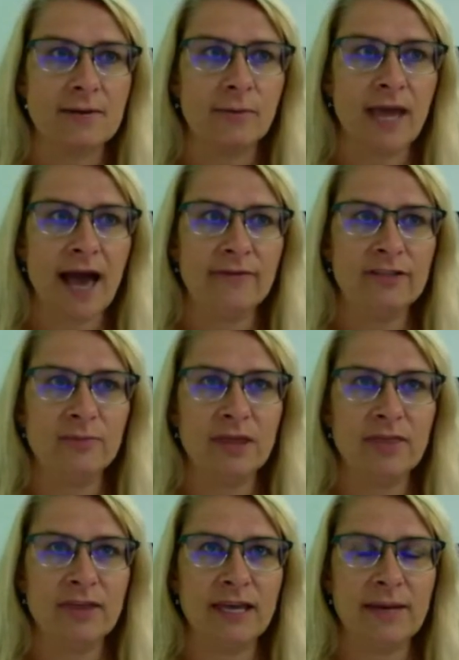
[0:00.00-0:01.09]
we have to
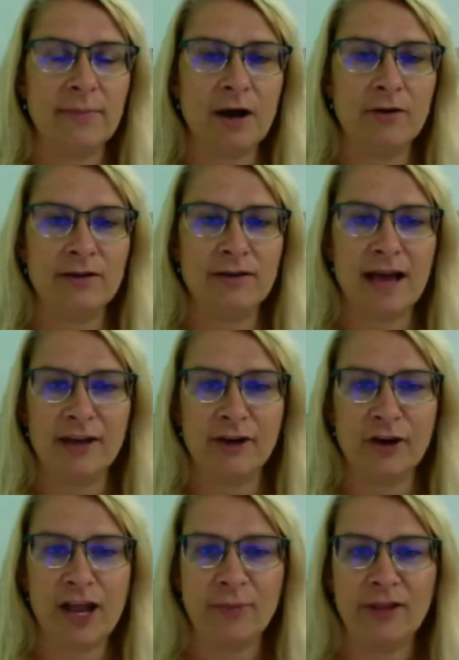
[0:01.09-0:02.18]
be thinking about not
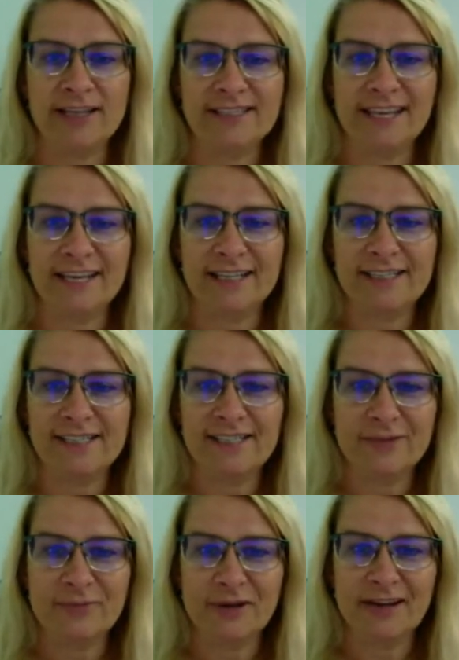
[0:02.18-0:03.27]
your A+ kids,
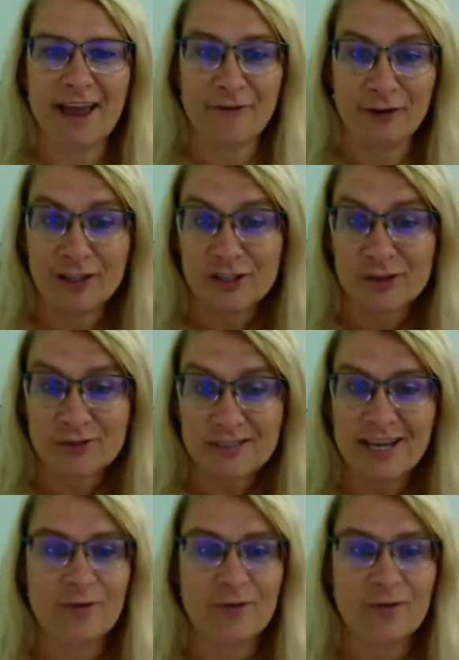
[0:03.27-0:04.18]
but every student.